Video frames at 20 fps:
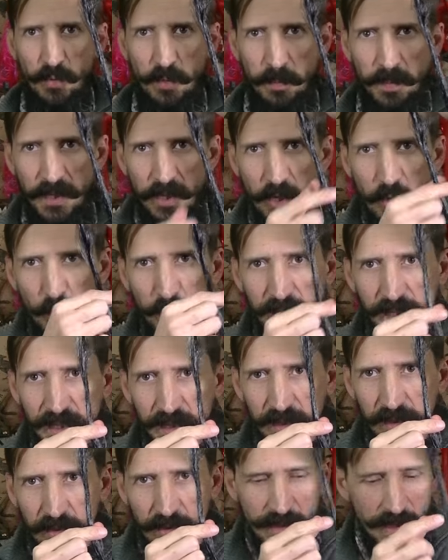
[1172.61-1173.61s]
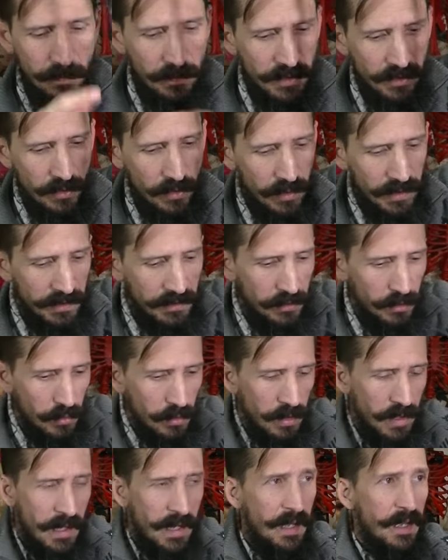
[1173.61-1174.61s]
will be all we need because I'm just going
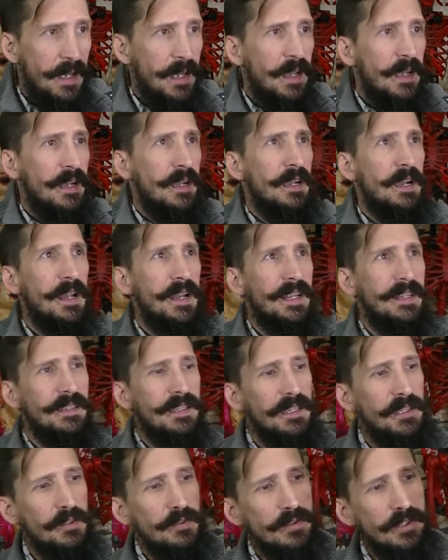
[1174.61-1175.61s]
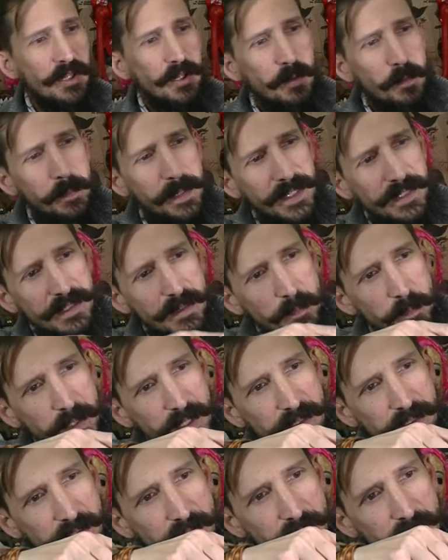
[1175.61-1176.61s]
to cut it and use little bits and
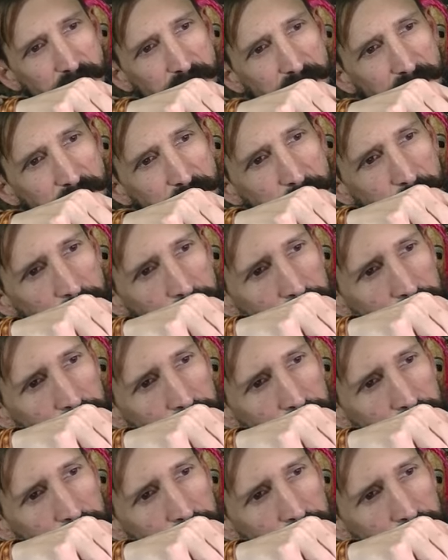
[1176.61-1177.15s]
pieces of it.